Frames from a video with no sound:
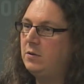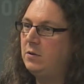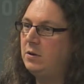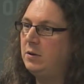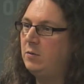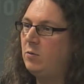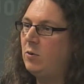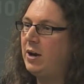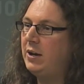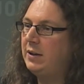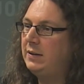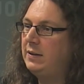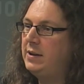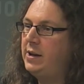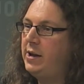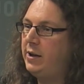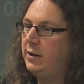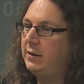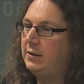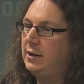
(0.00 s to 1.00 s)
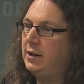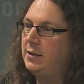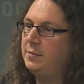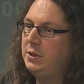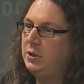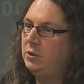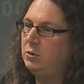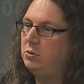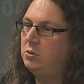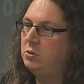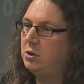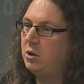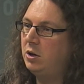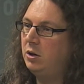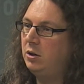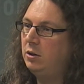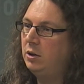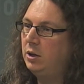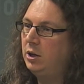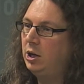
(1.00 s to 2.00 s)
right now type into
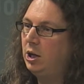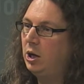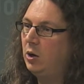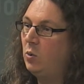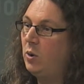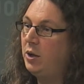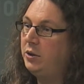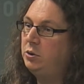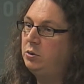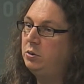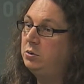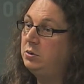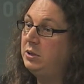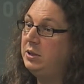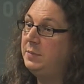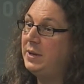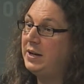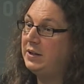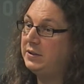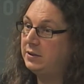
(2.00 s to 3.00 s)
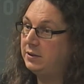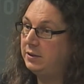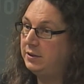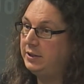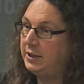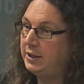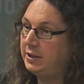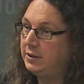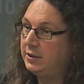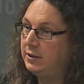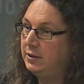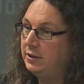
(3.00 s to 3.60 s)
Google what to do in Barcelona,